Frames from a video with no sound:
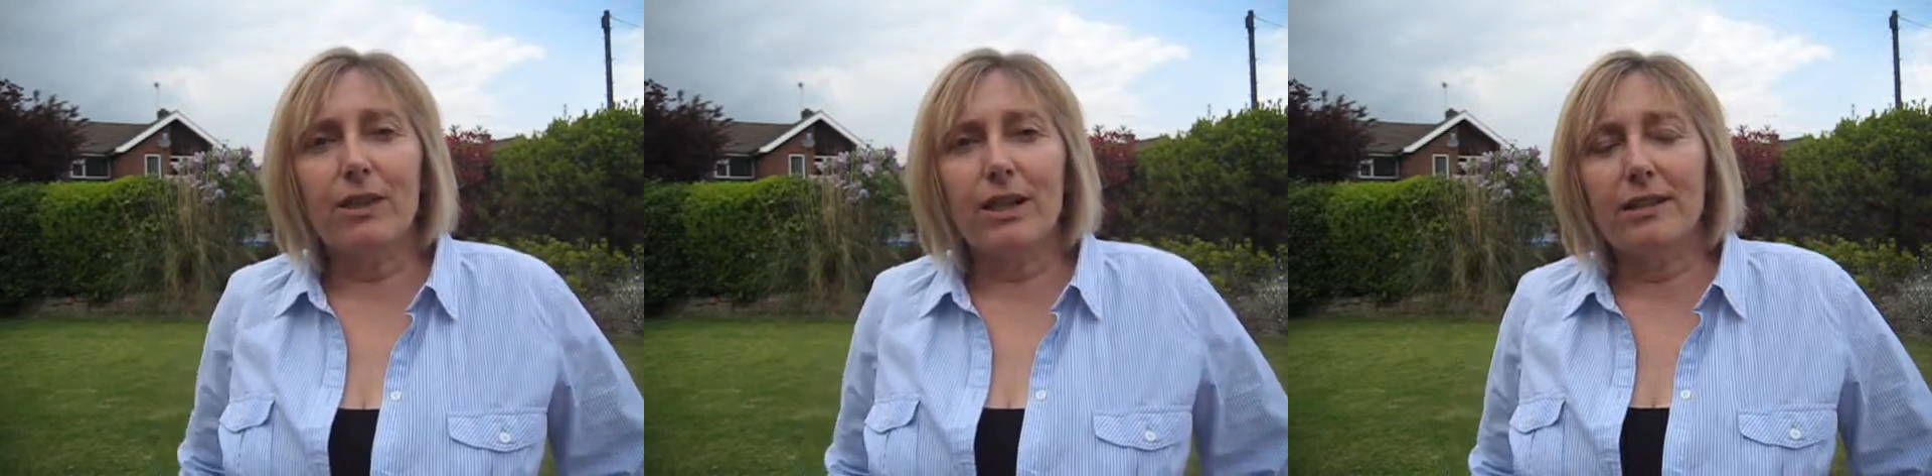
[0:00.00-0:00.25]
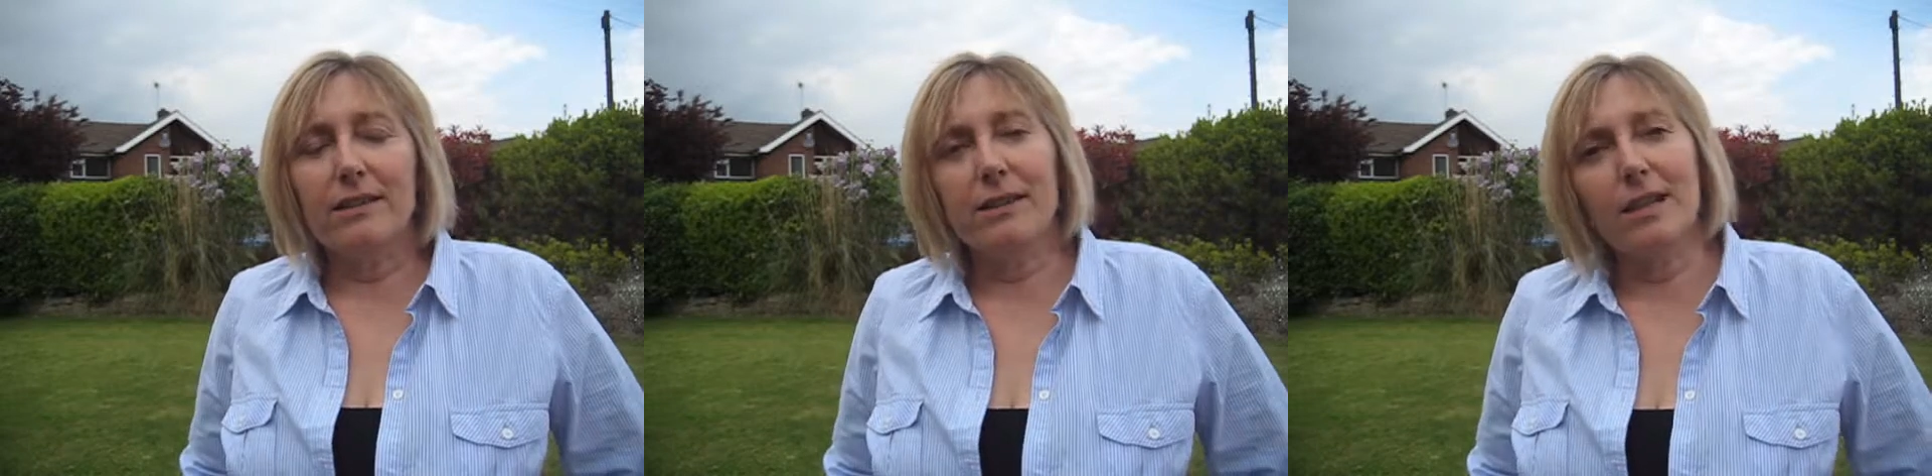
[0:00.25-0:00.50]
the
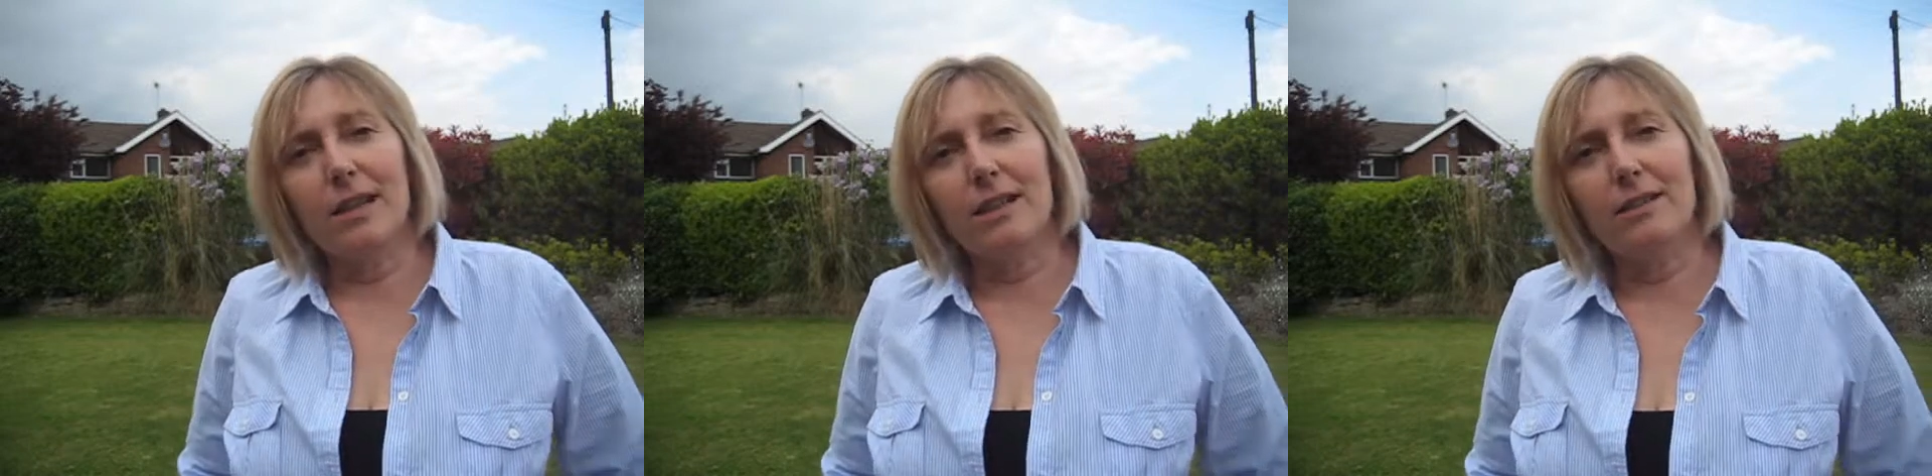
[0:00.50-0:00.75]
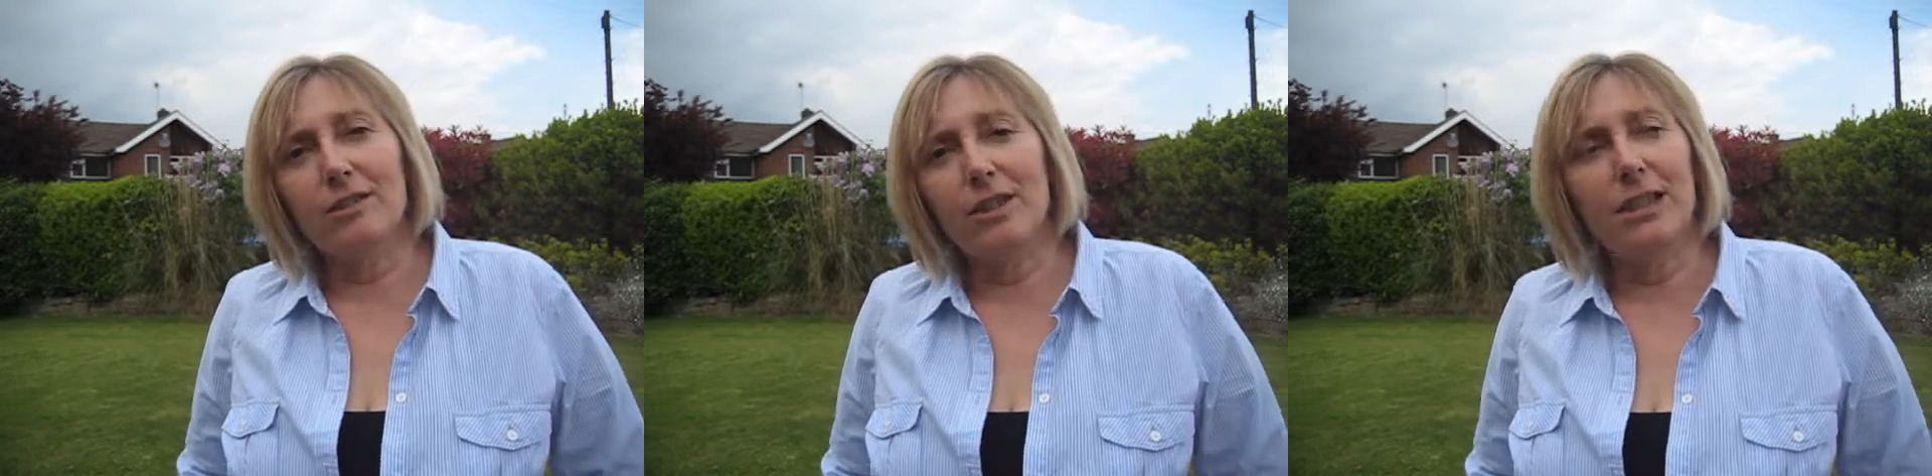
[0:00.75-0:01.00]
internet.
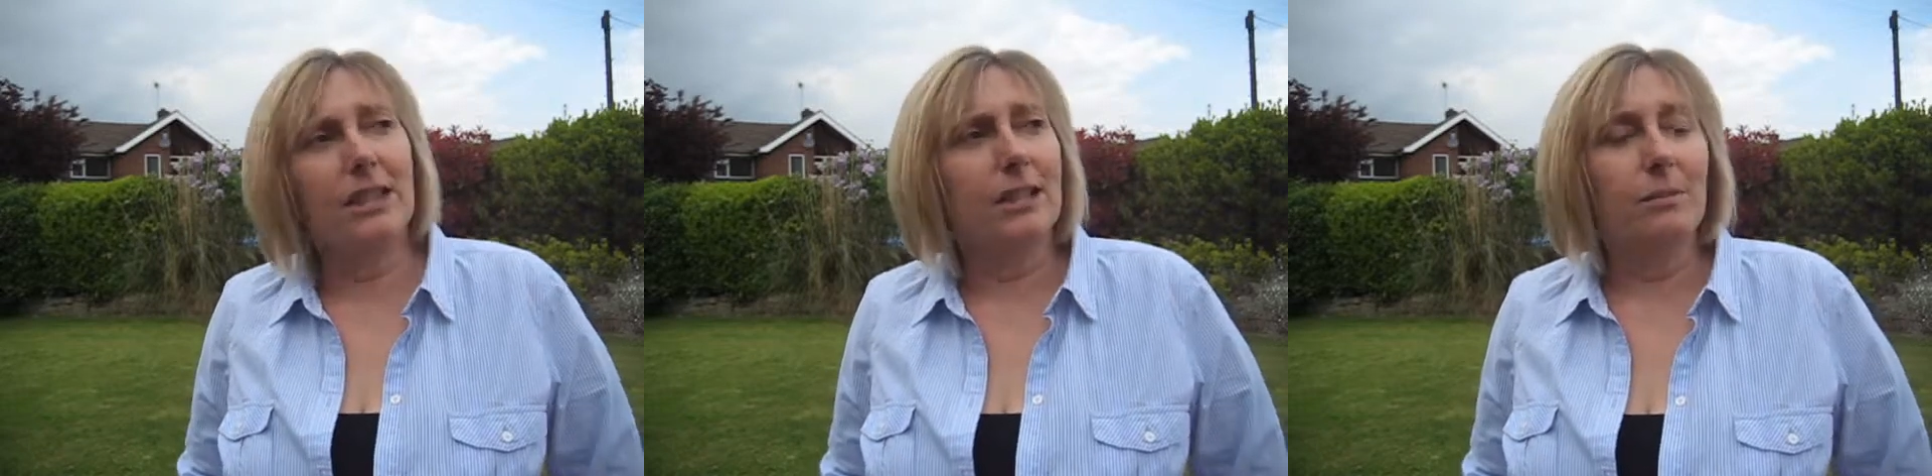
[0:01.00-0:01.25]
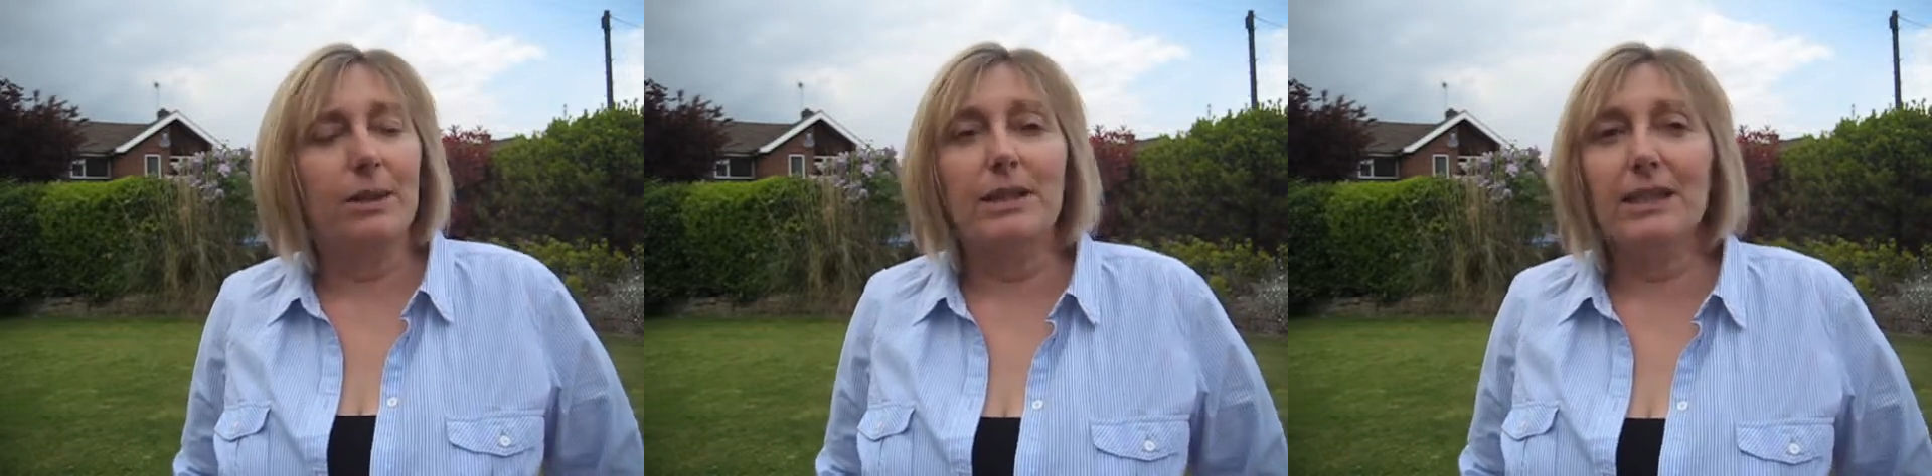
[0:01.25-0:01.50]
You need
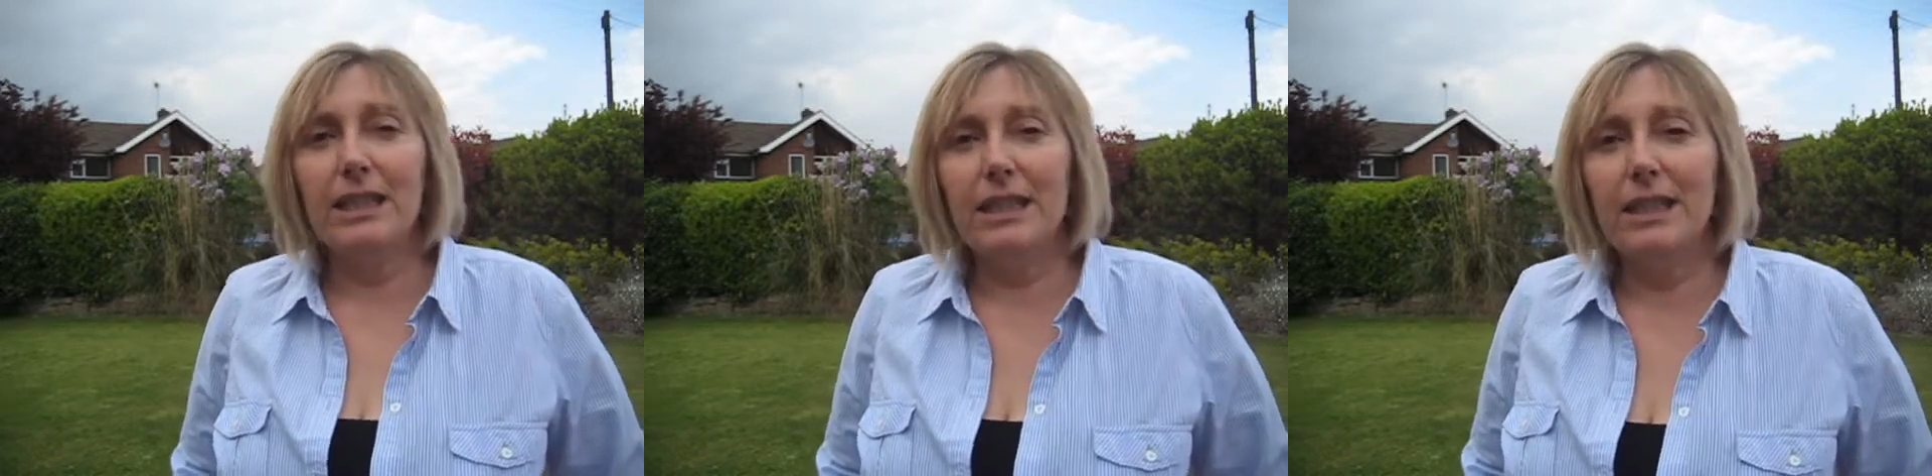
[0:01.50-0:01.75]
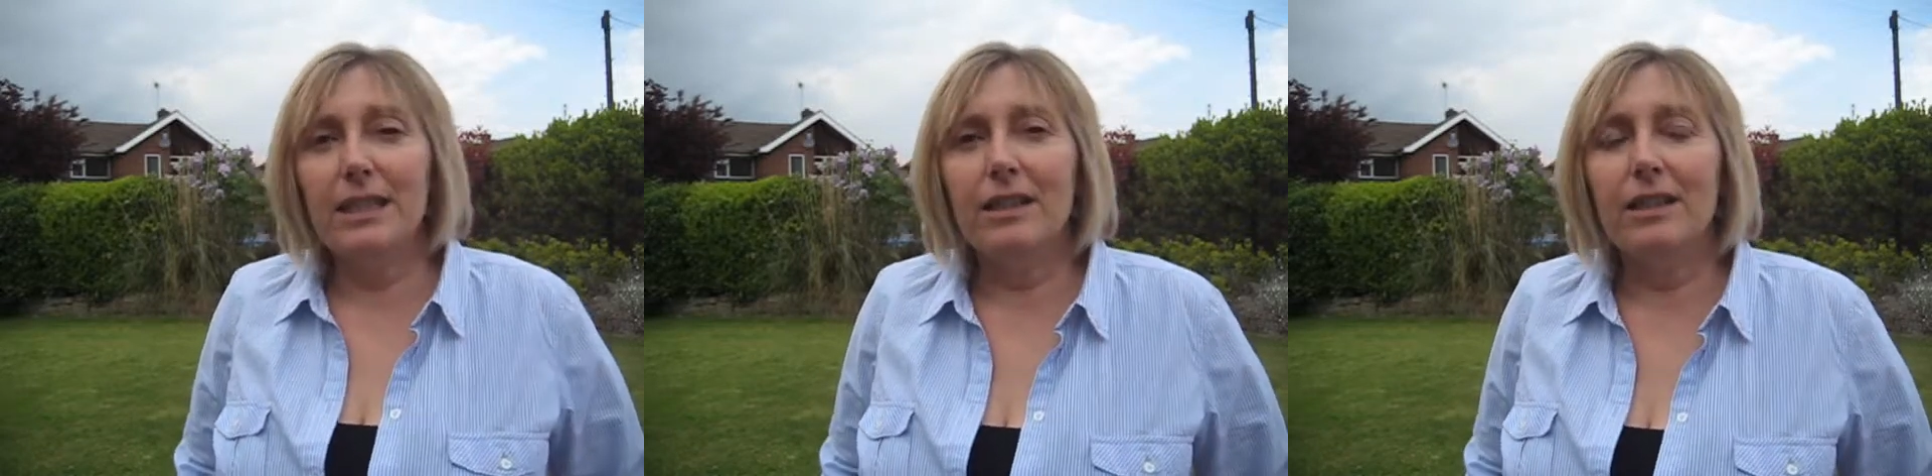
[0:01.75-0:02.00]
to be
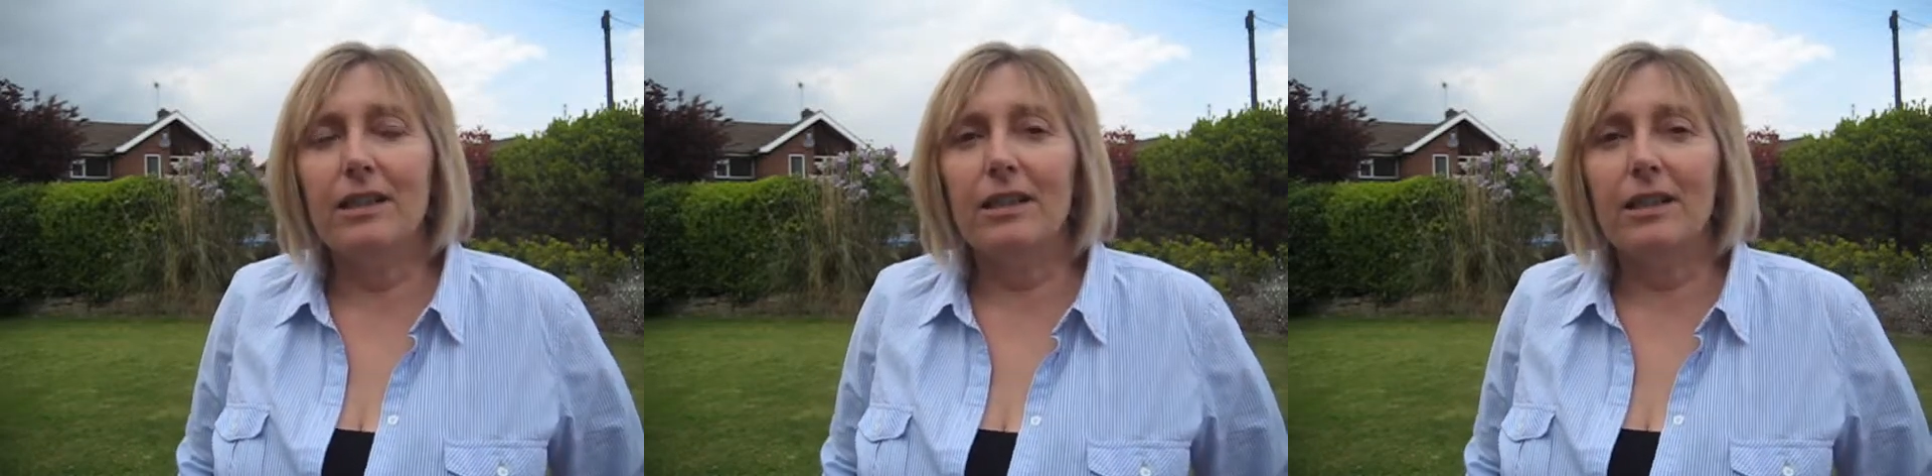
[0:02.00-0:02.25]
seen.